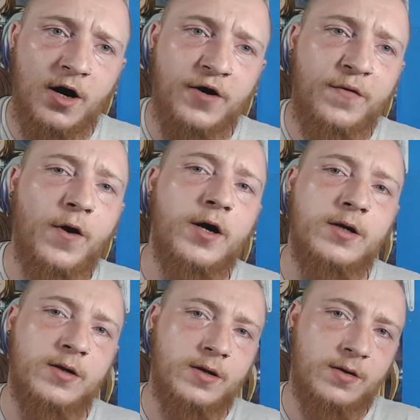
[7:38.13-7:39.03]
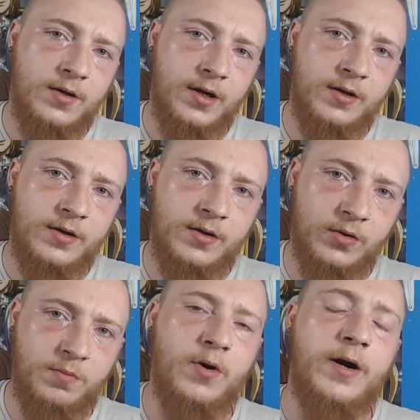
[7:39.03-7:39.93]
I find that
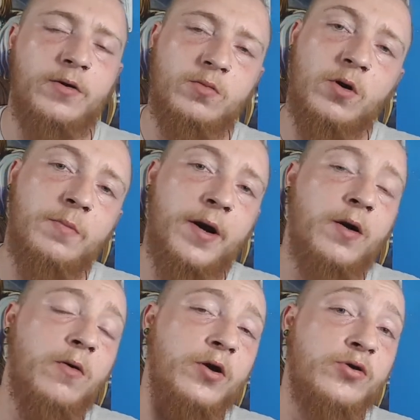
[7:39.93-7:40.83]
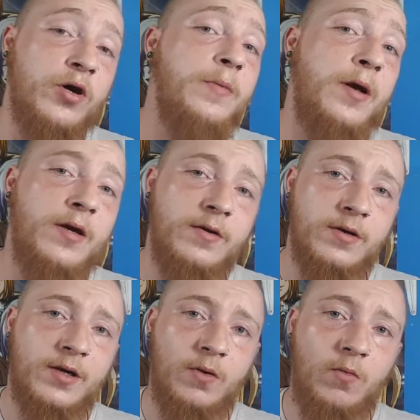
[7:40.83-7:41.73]
those browns work better on a dry palette
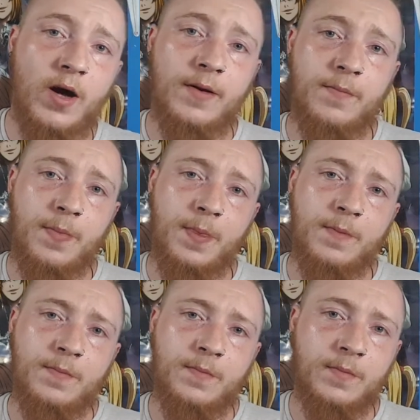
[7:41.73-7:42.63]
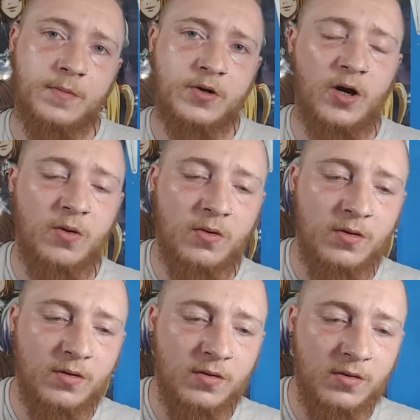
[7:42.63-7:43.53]
instead of wet. So
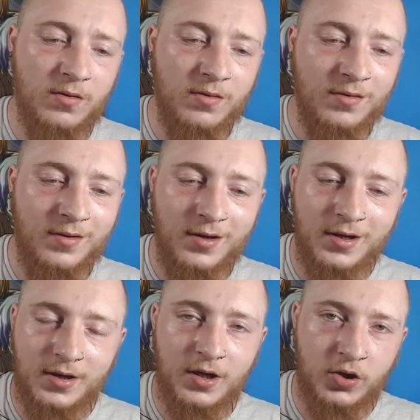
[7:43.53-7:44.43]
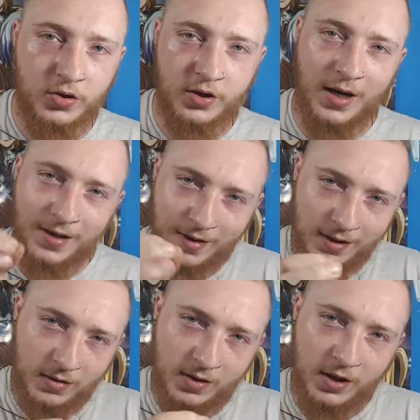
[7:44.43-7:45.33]
it's easier just to add
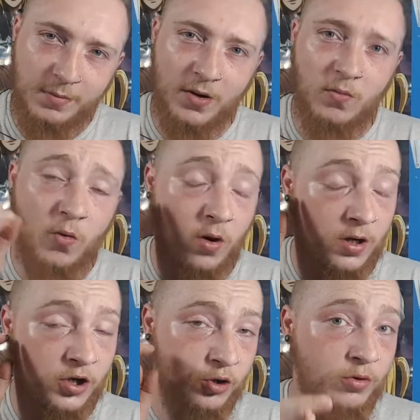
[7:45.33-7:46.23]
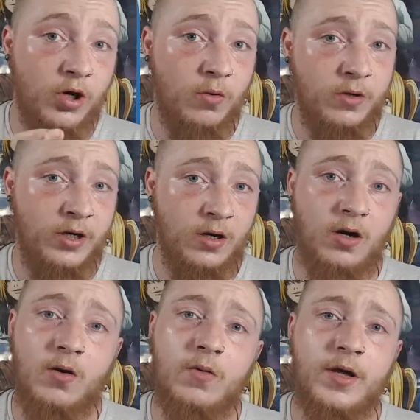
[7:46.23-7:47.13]
that little tiny bit of water, because you don't need a
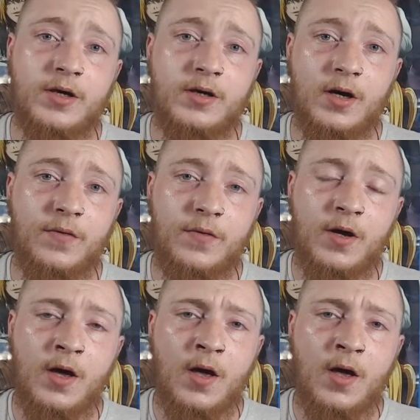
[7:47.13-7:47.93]
lot with this stuff.